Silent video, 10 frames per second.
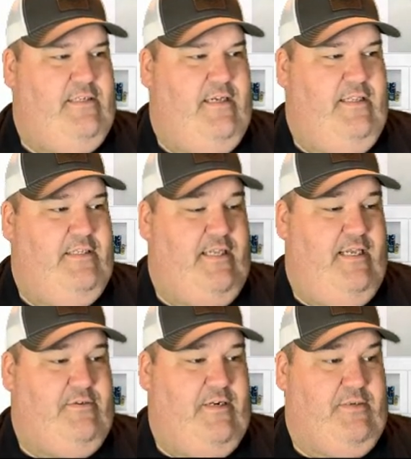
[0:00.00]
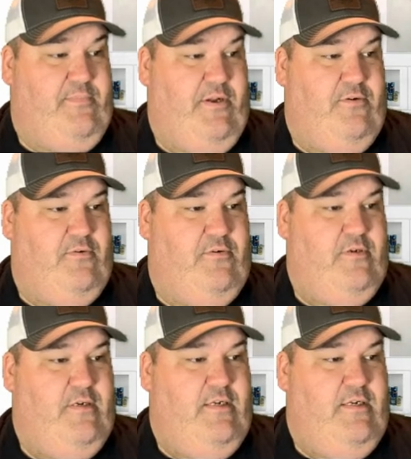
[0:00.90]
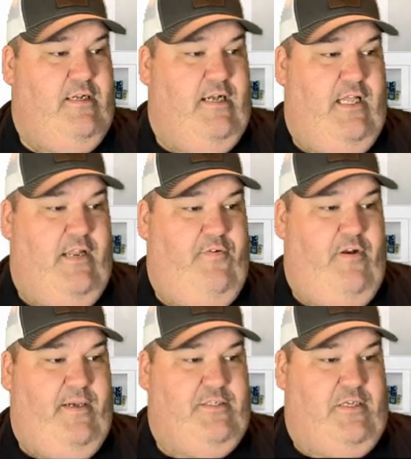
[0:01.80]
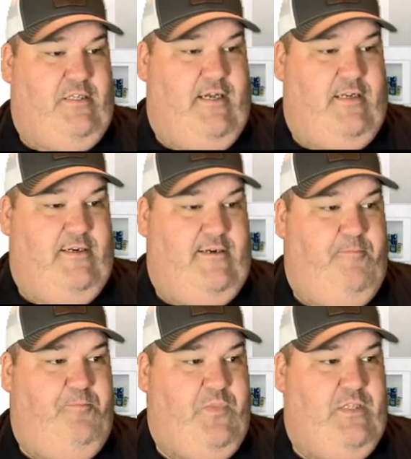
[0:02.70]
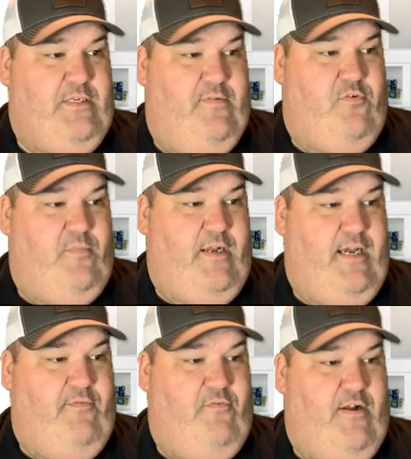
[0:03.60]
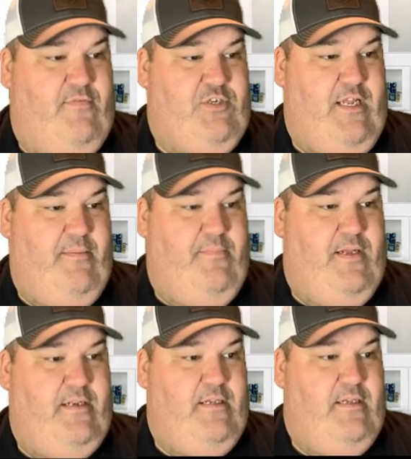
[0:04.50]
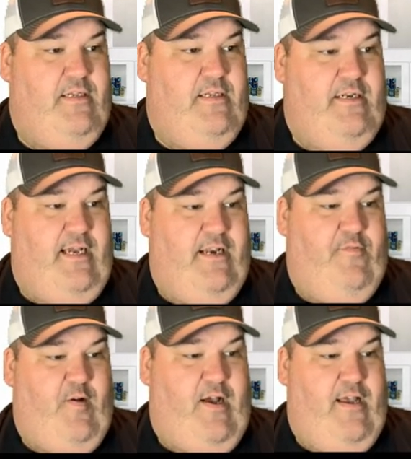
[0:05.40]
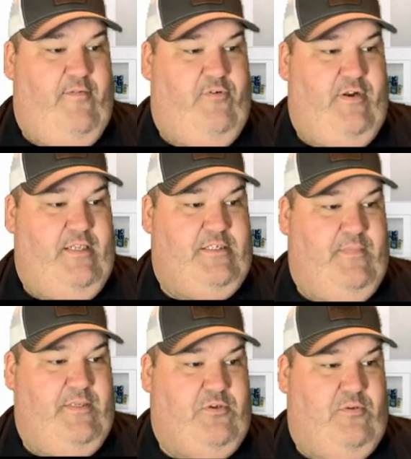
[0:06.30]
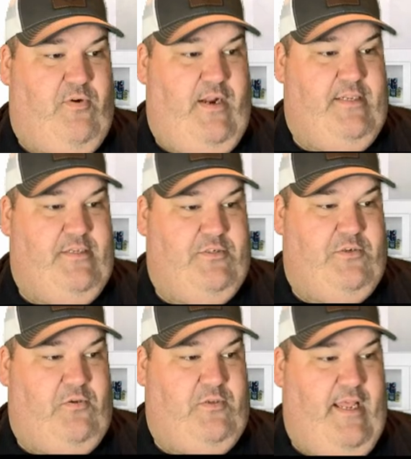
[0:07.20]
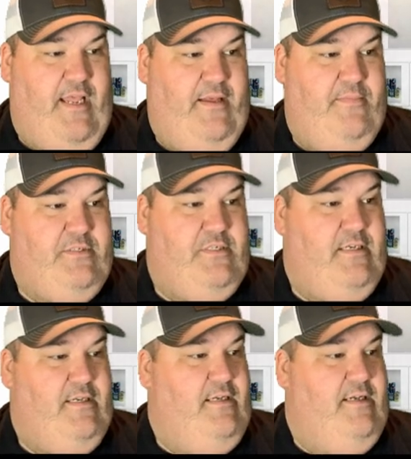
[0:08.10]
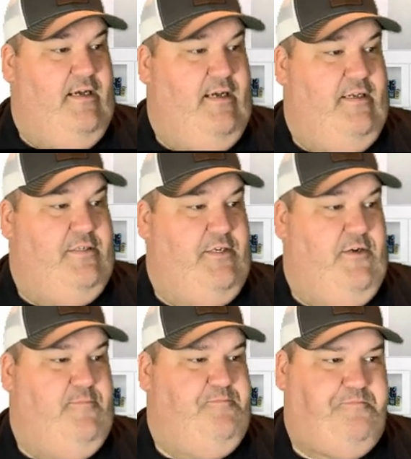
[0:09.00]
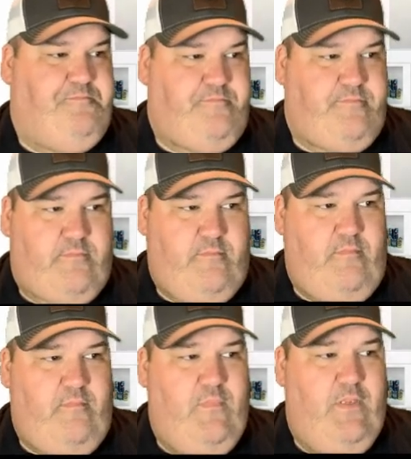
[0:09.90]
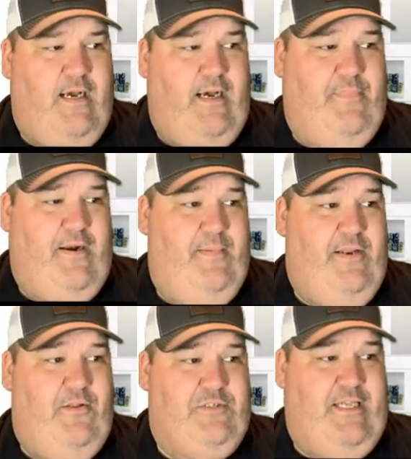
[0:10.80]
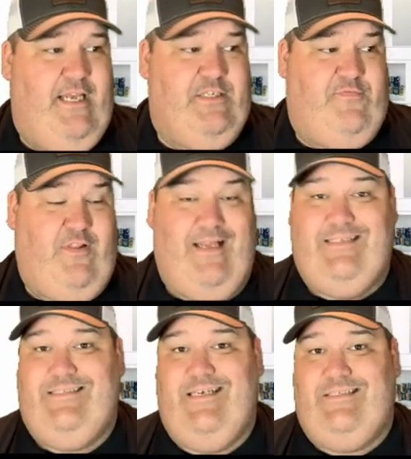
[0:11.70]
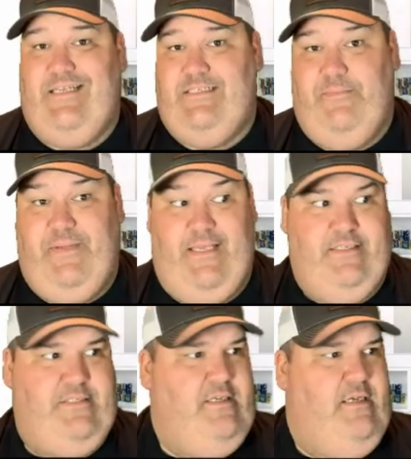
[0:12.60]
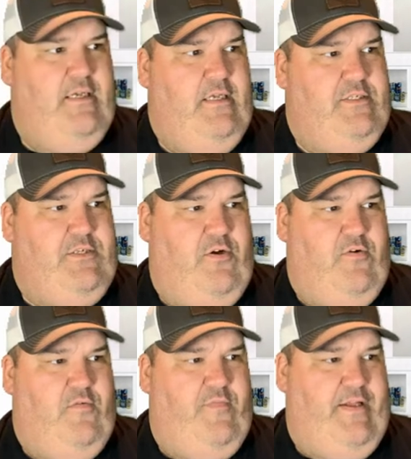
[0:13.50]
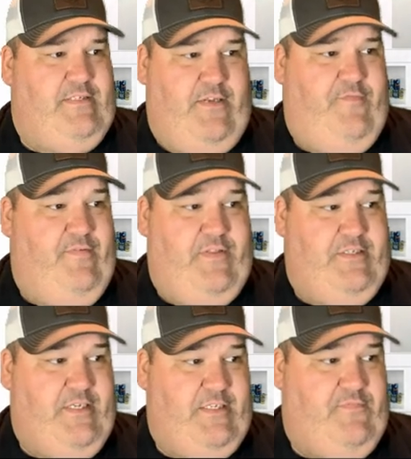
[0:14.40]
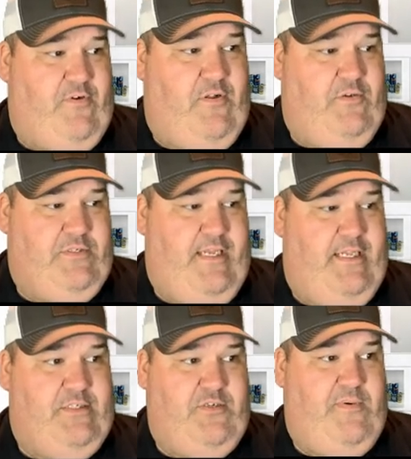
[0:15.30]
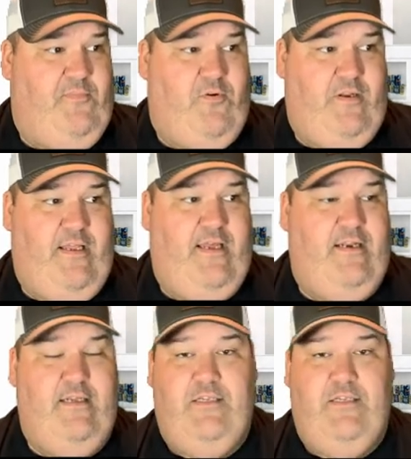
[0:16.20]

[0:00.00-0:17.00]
Uh, these cans are actually pretty cool. Uh, if anybody's a collector, some of them are kind of in rough shape, but nine to five, reading some of these brands, there's an old hams. Uh, so, uh, but I'm into those cans for like six cents a piece. So that's like 50 cents for all those cans, a little bit more than that.